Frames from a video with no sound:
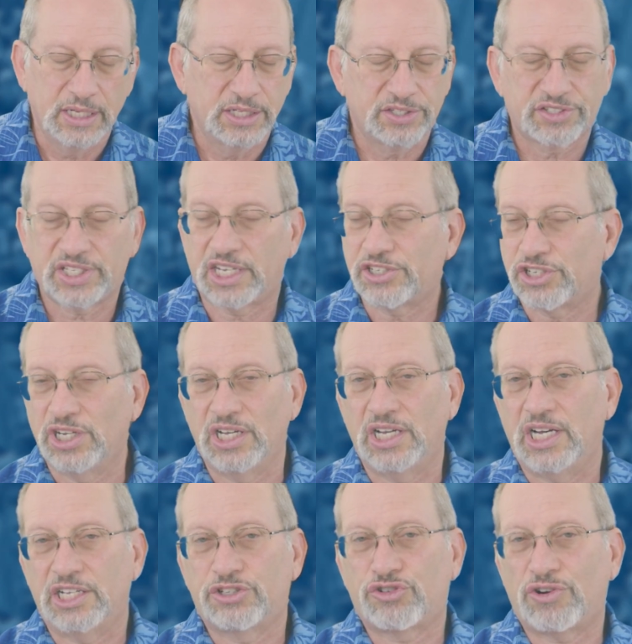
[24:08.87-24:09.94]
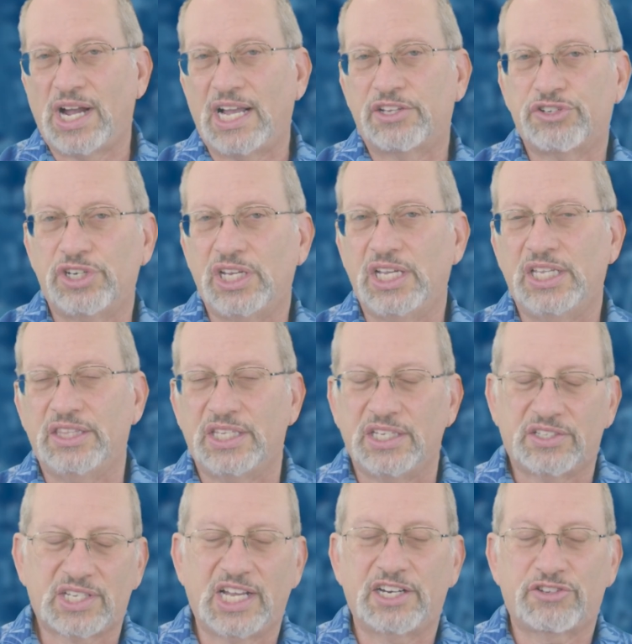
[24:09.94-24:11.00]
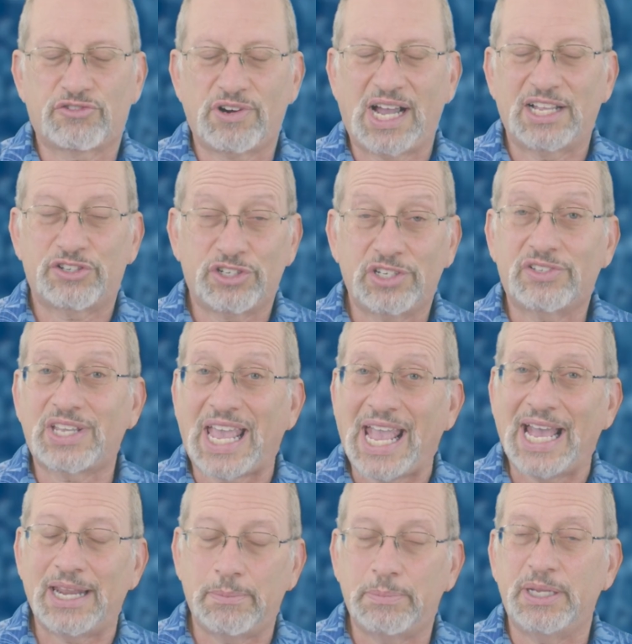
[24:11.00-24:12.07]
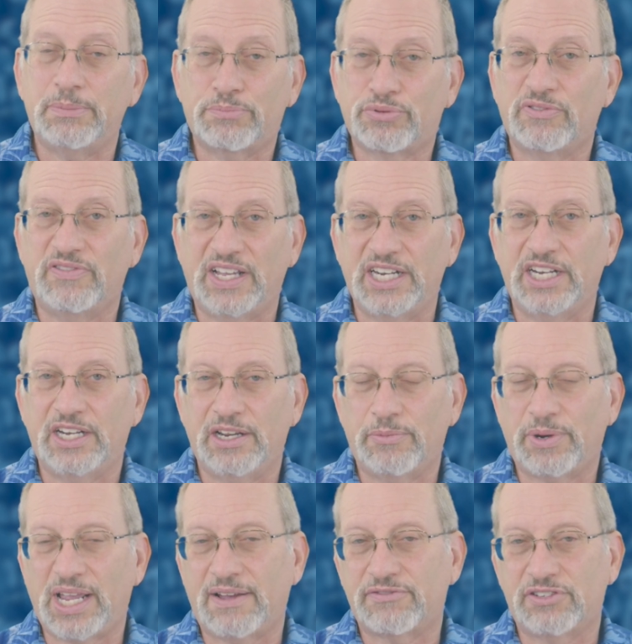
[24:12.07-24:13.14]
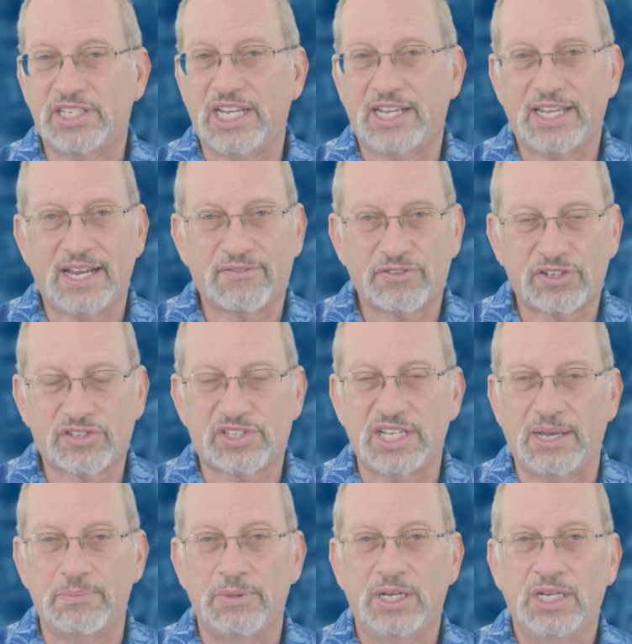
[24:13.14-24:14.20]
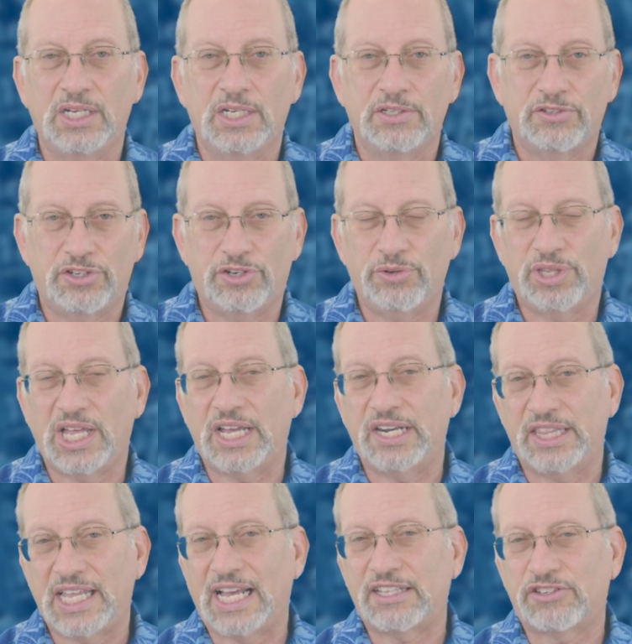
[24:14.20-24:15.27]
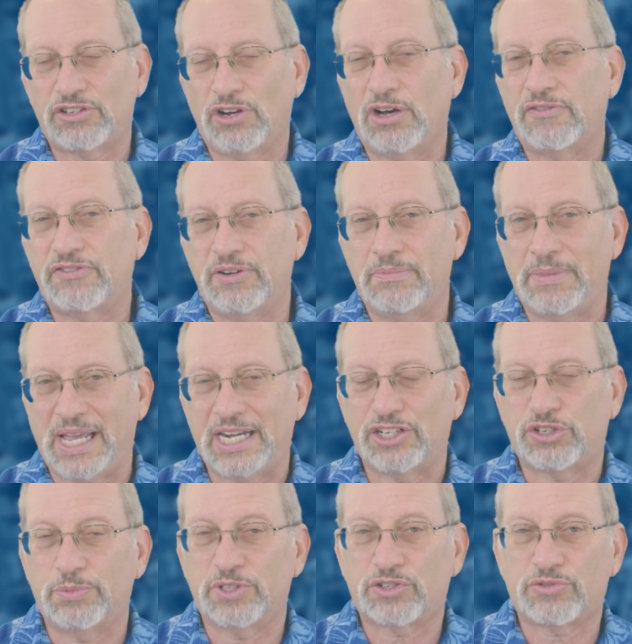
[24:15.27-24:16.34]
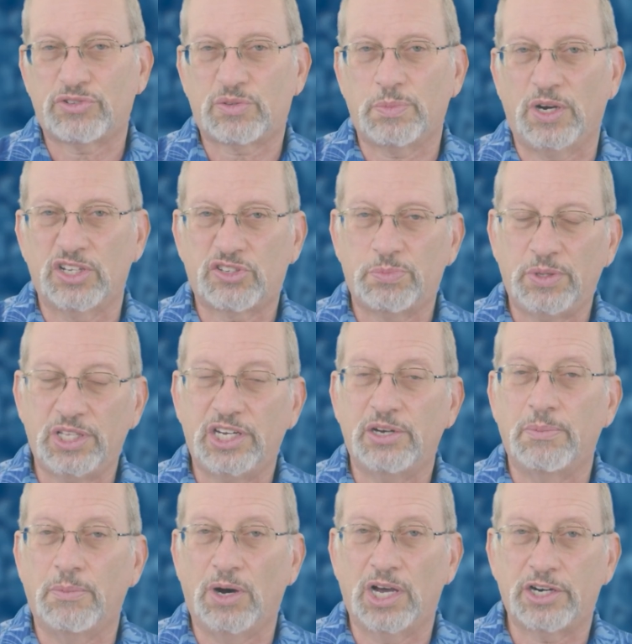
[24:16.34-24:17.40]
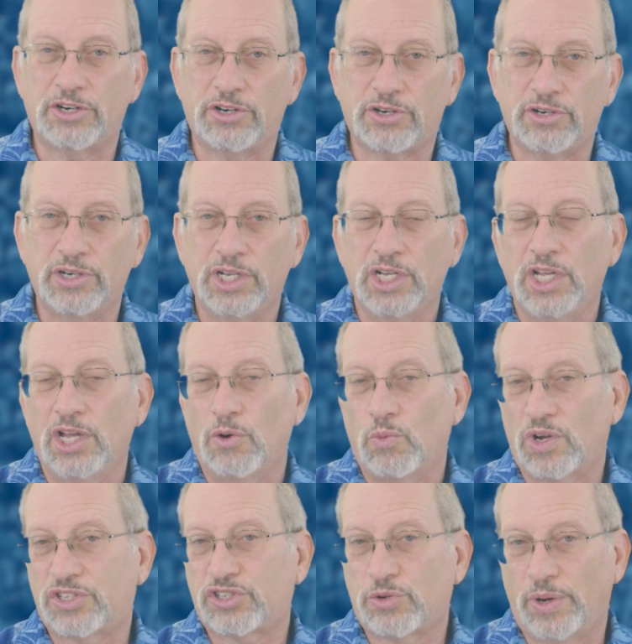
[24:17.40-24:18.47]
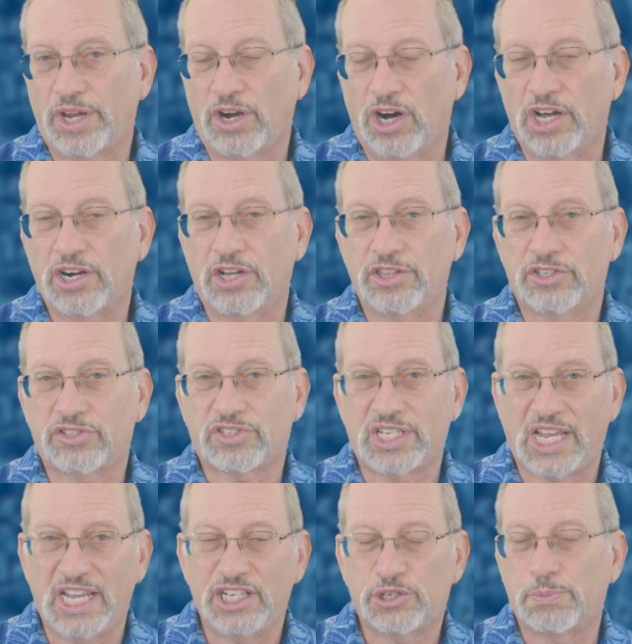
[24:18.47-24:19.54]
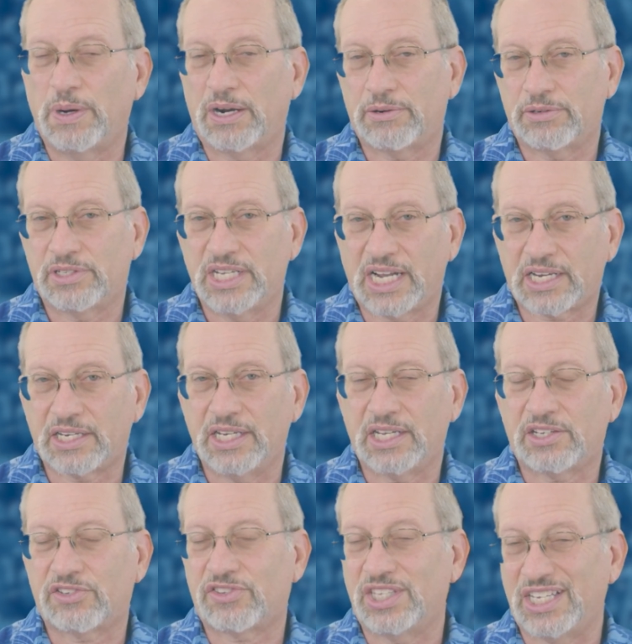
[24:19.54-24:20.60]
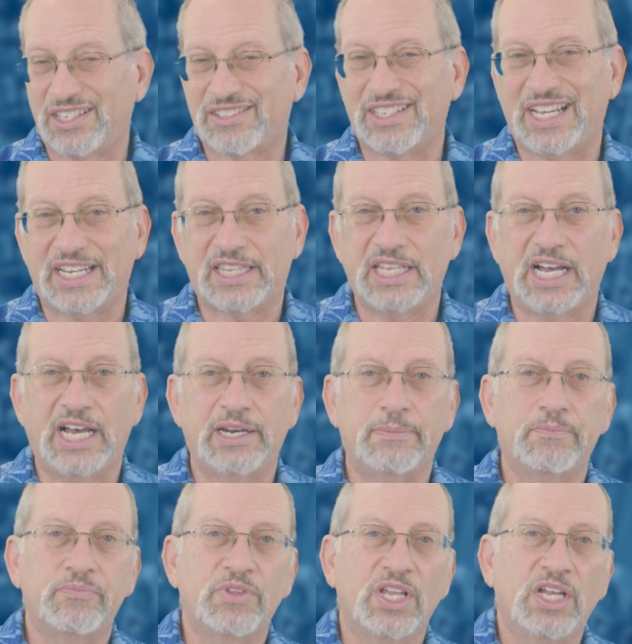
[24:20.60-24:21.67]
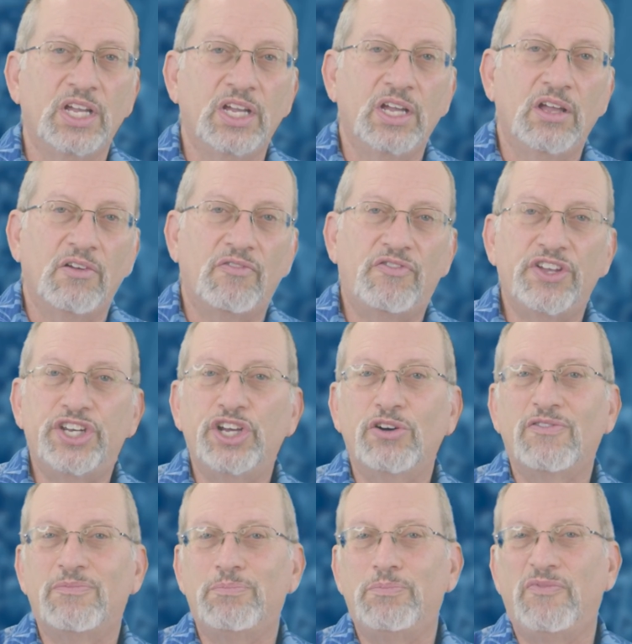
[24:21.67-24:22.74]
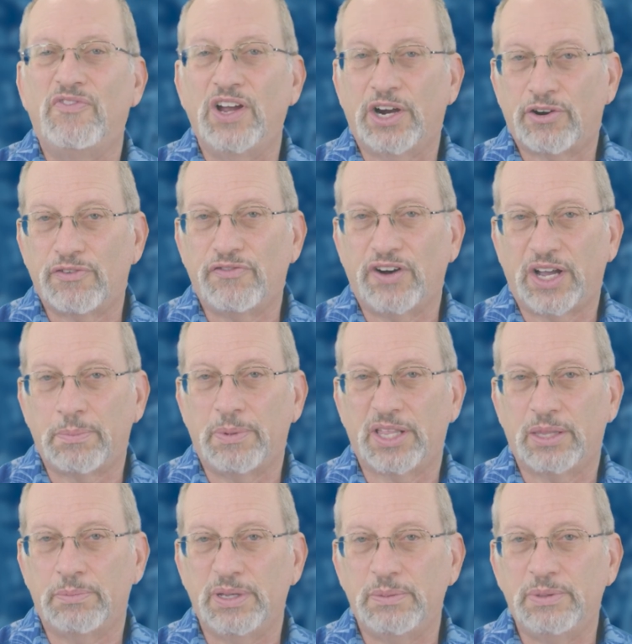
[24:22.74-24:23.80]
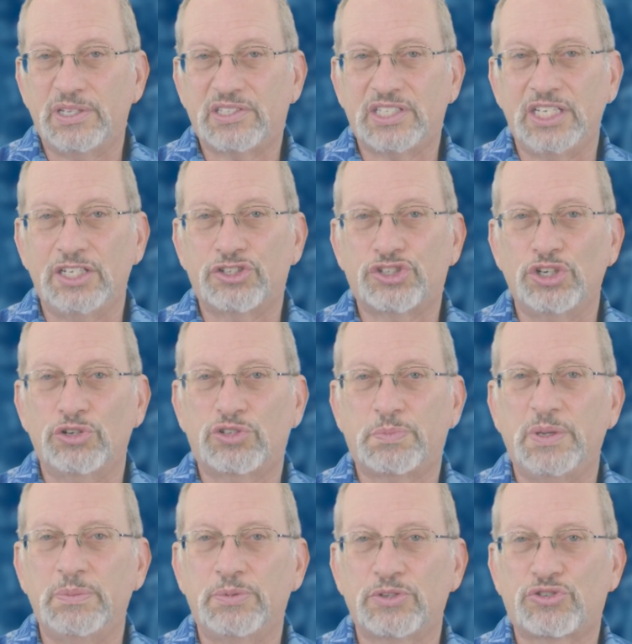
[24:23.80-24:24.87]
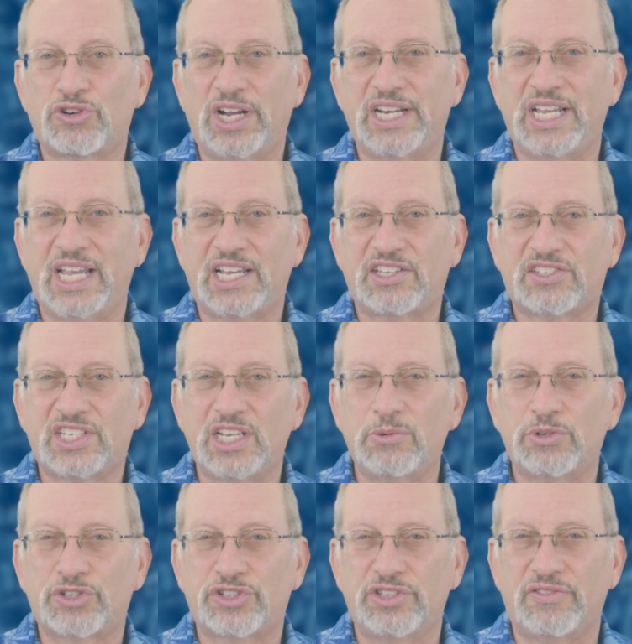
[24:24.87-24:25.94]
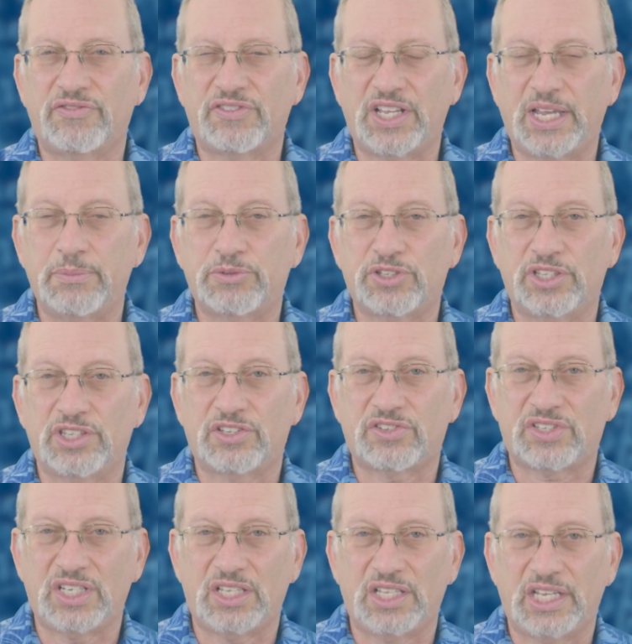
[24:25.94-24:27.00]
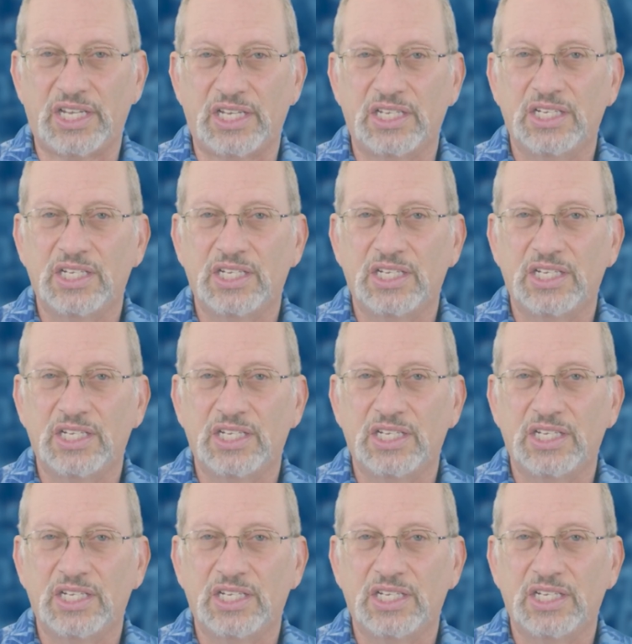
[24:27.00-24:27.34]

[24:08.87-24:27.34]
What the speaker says: Such a tragedy, and these kind of tragedies can be prevented, and we have to take every step to do that, and that's often management's responsibility to monitor what's going on the stage, pyrotechnics, things like that. Video verified by the BBC shows people trying to extinguish the flames on the ceiling.